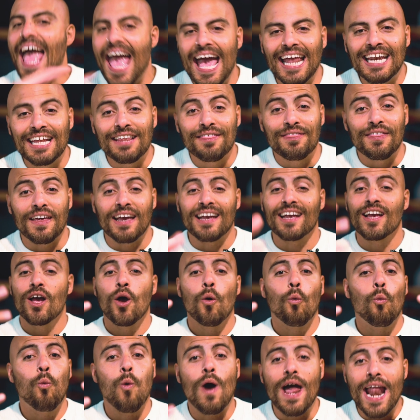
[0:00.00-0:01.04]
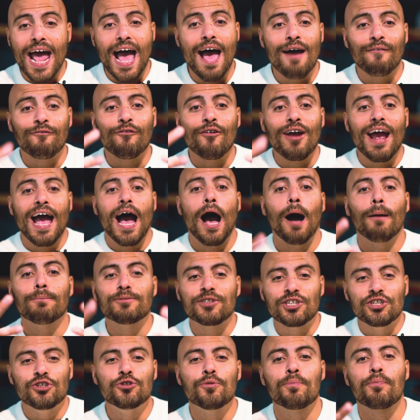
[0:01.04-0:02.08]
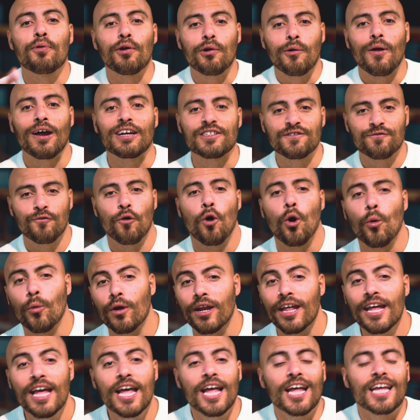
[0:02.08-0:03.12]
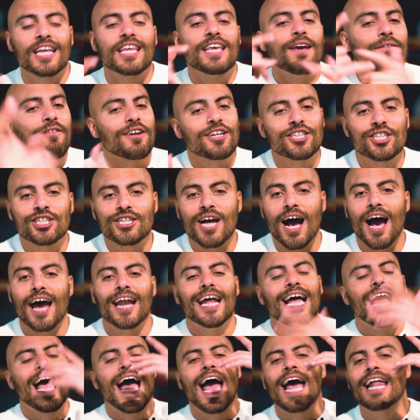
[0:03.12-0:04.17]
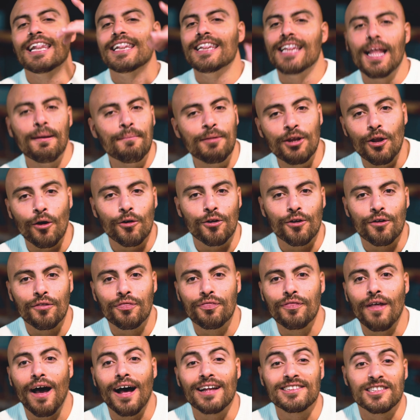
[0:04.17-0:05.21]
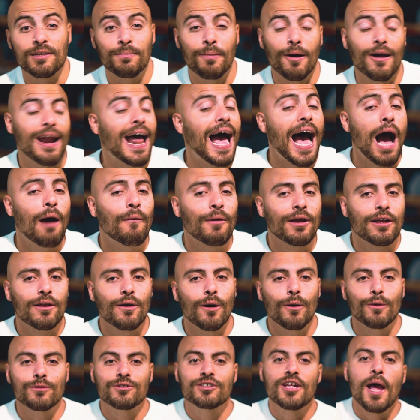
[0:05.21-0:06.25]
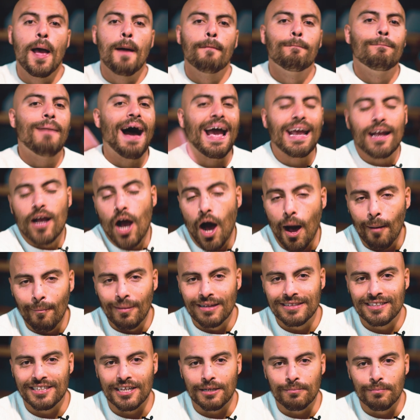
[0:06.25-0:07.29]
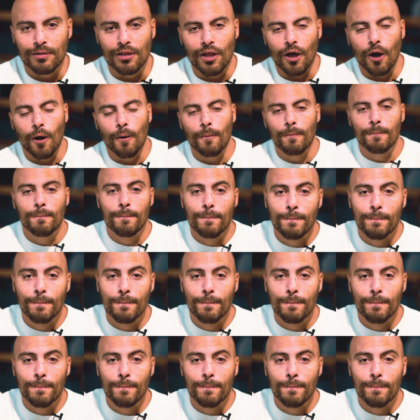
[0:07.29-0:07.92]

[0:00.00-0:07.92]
Anything, whatever helps you progress forward. Give it a shot and let me know your thoughts about how it goes by commenting below.